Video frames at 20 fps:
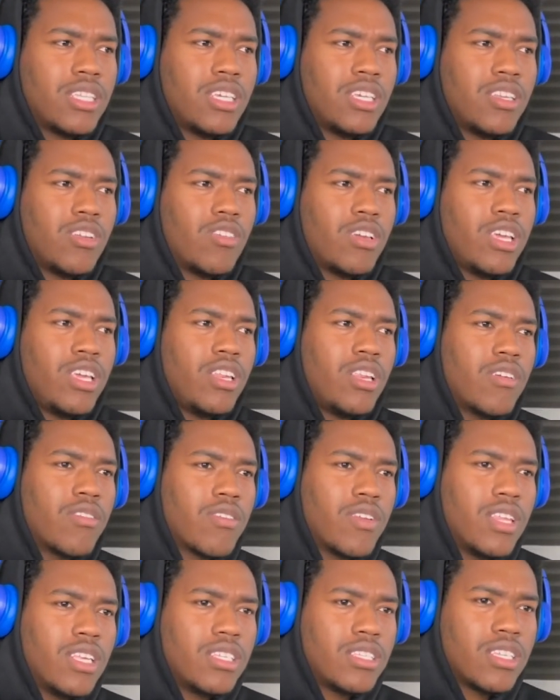you know, he never
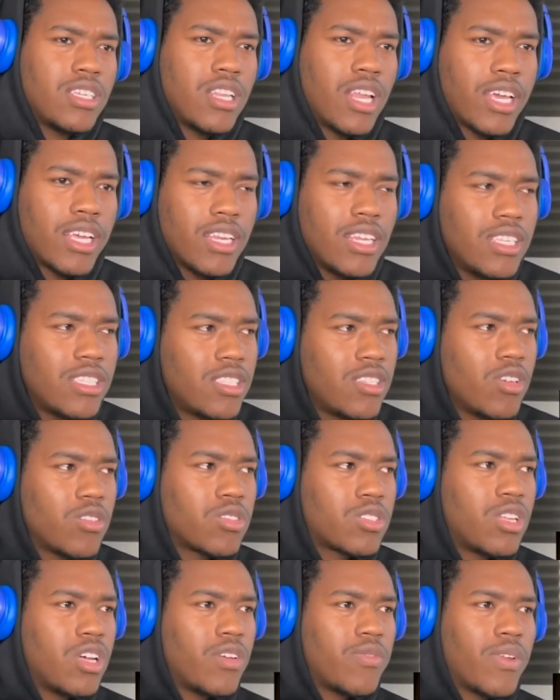listen, like, listen to your
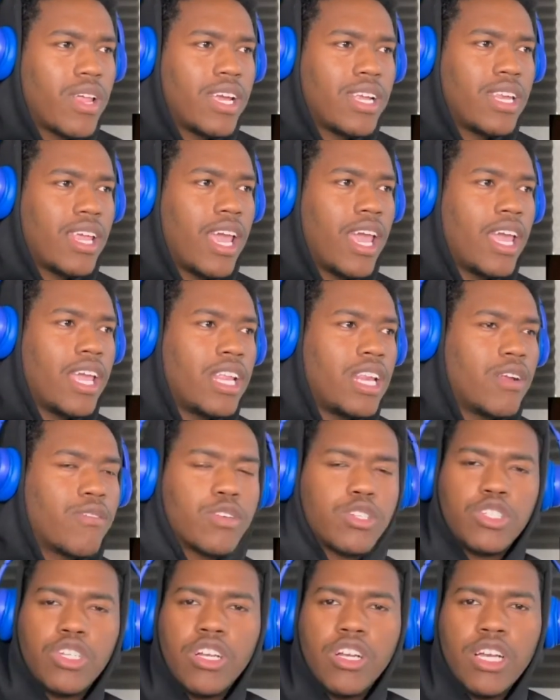stuff like that, he never
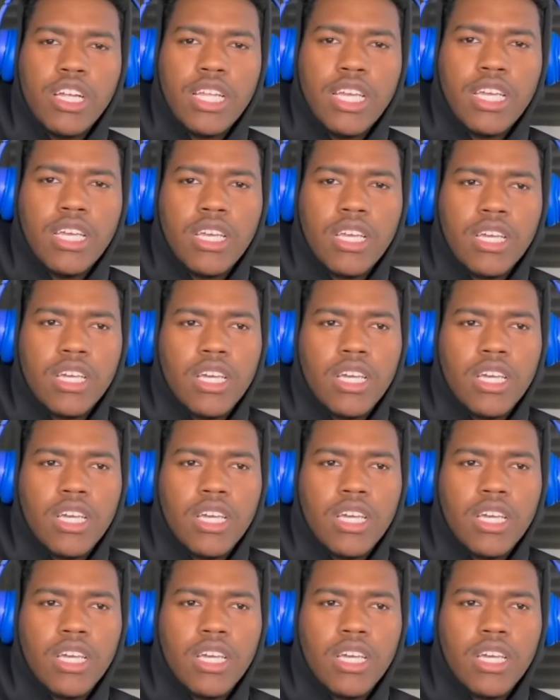shared it,